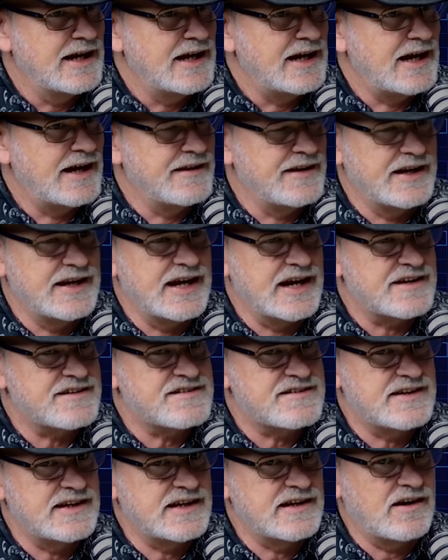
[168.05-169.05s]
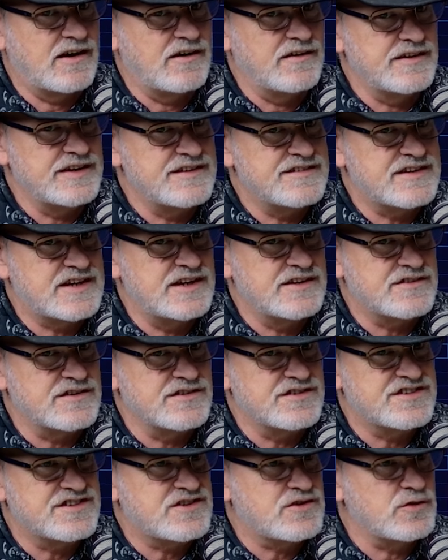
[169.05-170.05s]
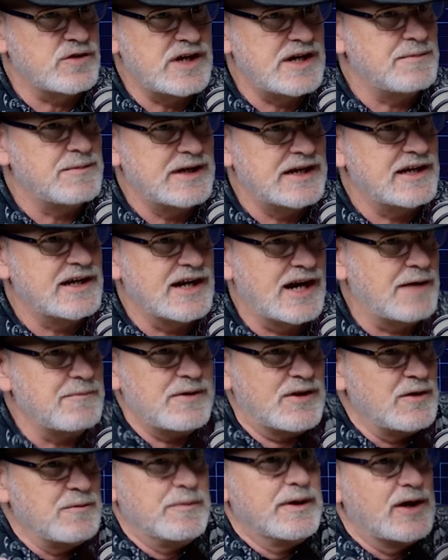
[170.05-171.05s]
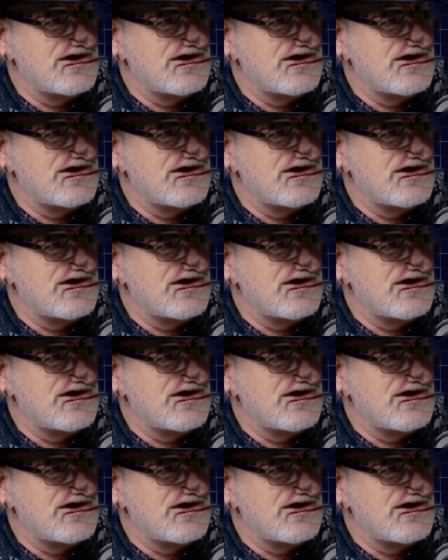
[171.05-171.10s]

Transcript: And the next thing, all these kids are screaming, and I'm in the middle